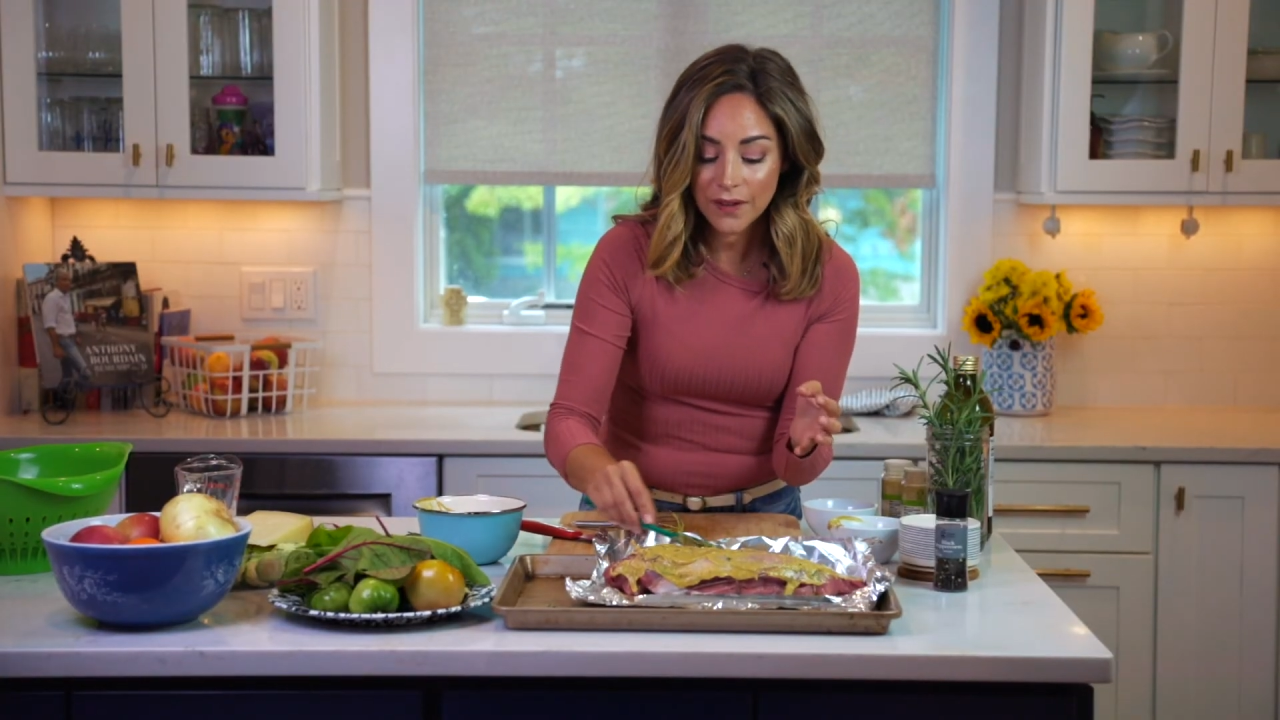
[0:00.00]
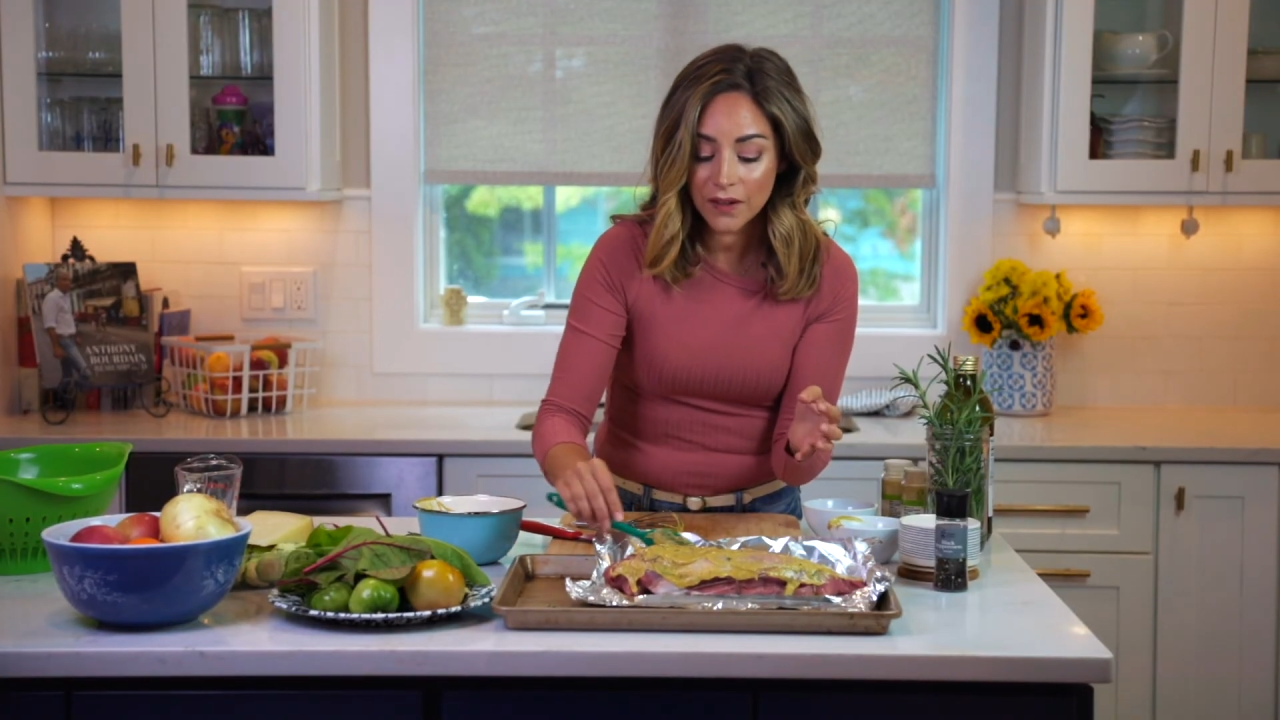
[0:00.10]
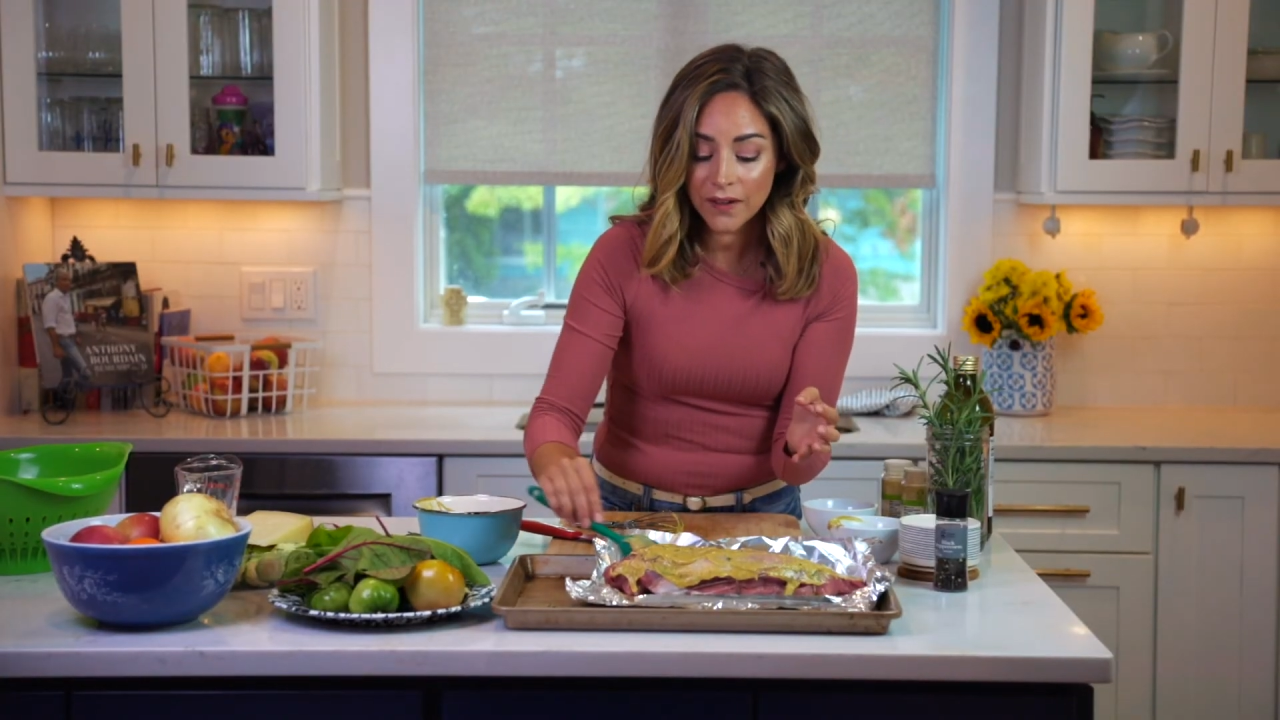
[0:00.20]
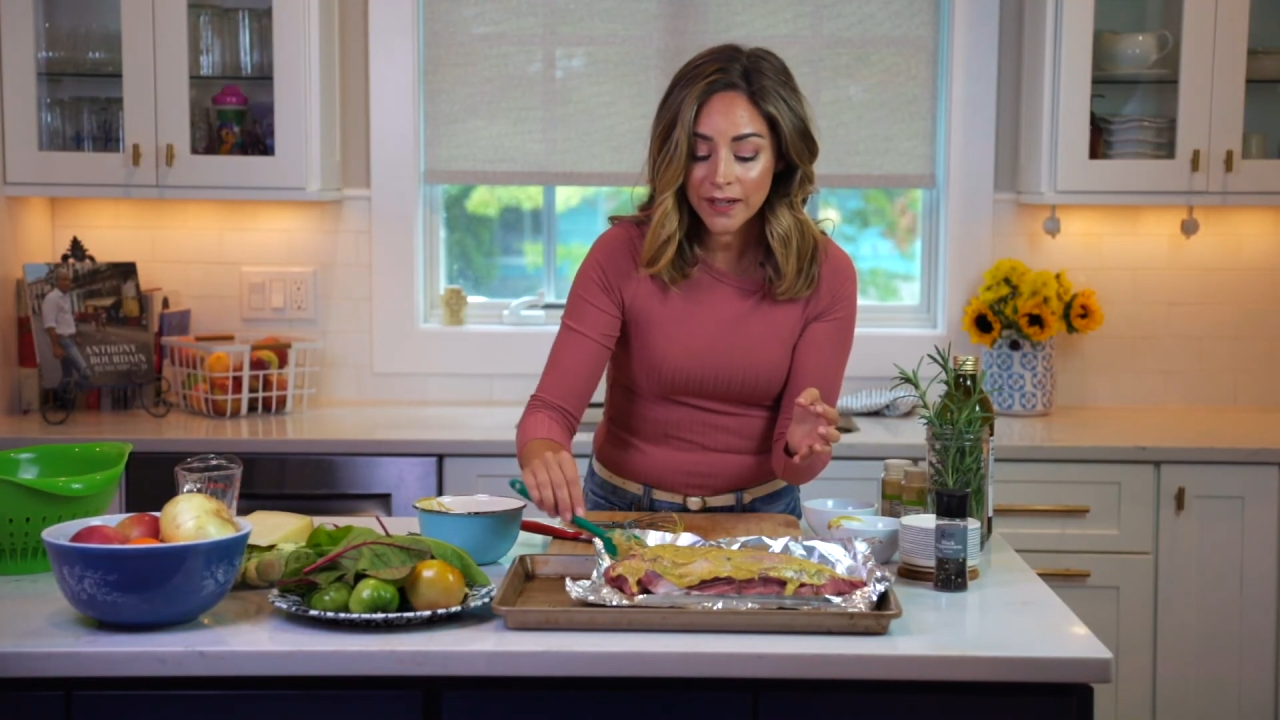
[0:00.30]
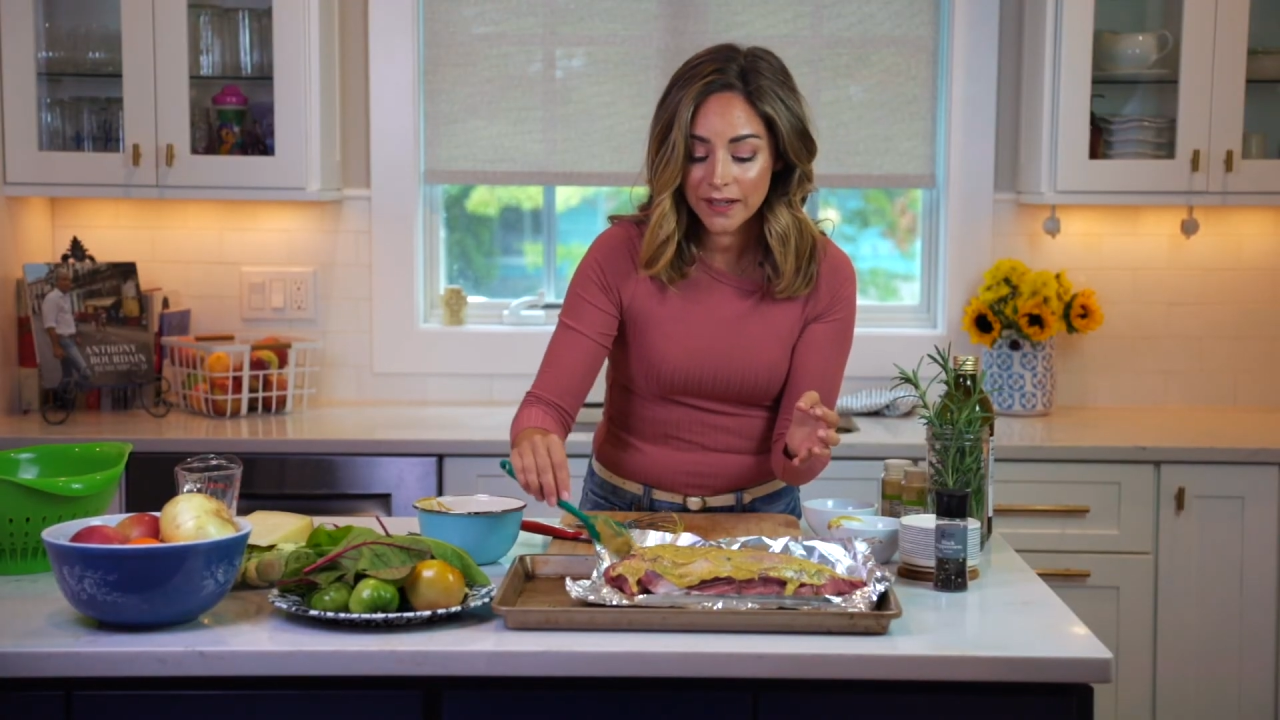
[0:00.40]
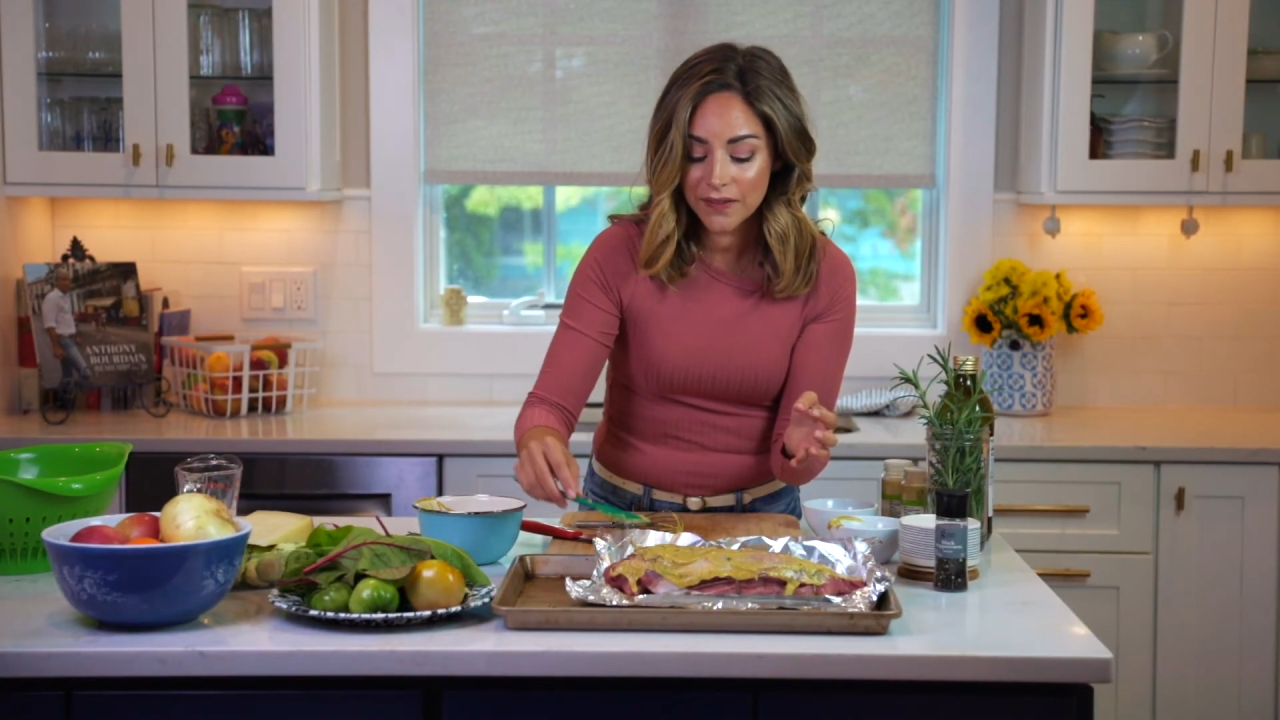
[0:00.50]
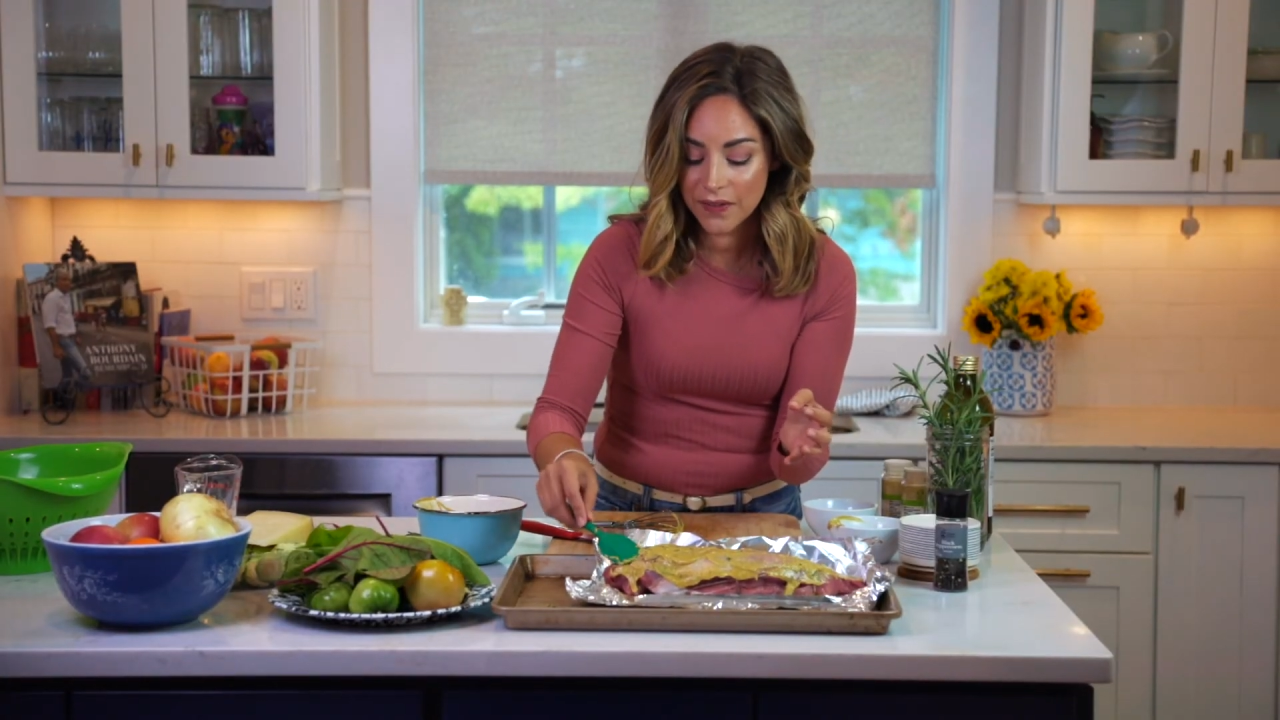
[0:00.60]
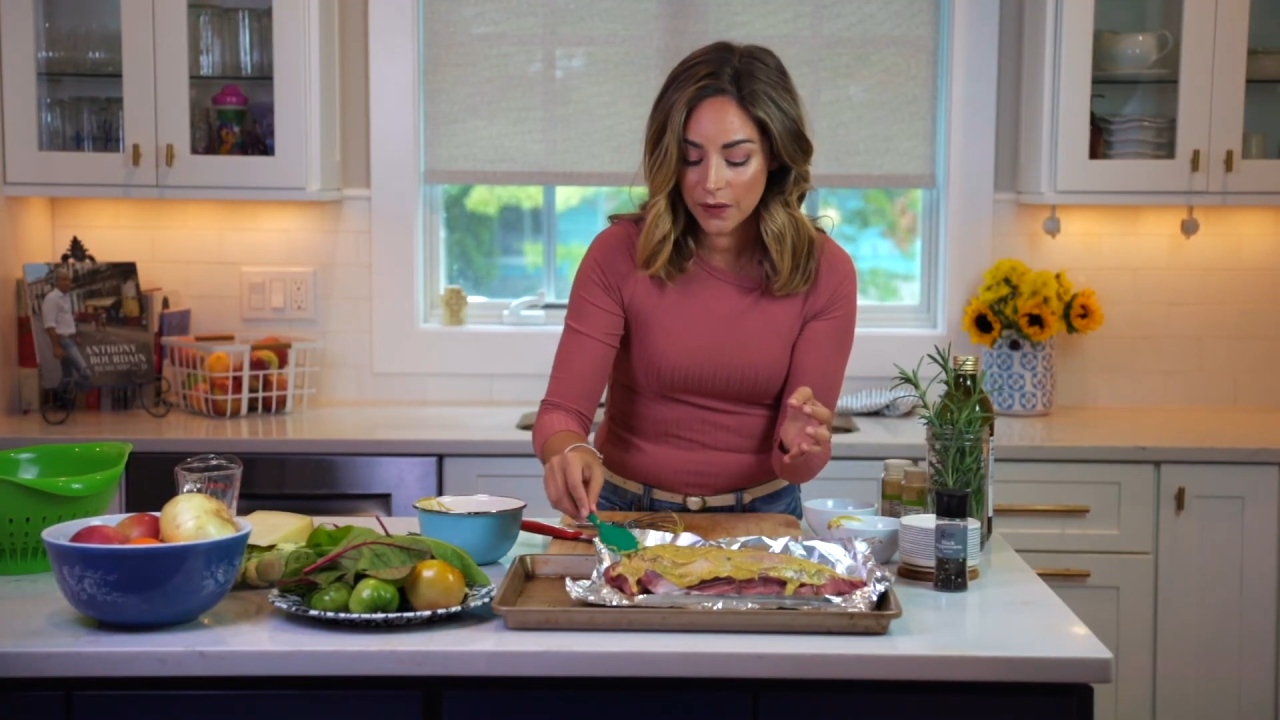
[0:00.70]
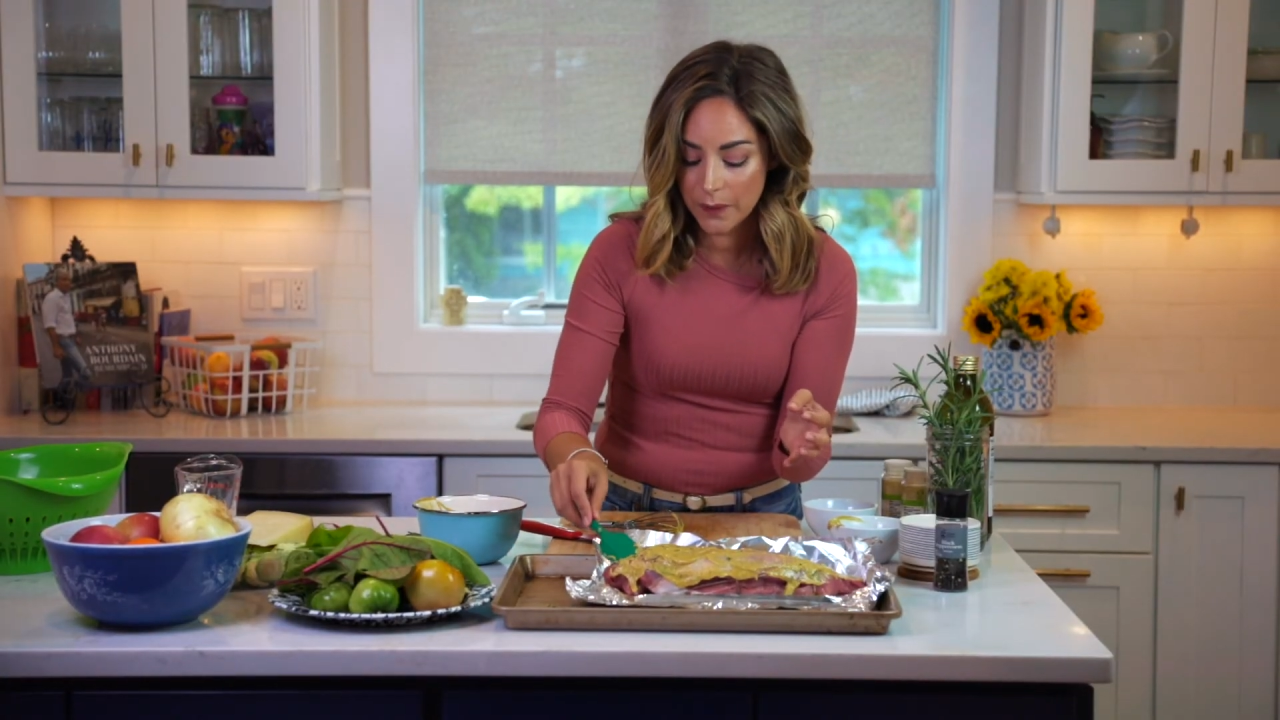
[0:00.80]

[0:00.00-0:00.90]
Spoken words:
All right, there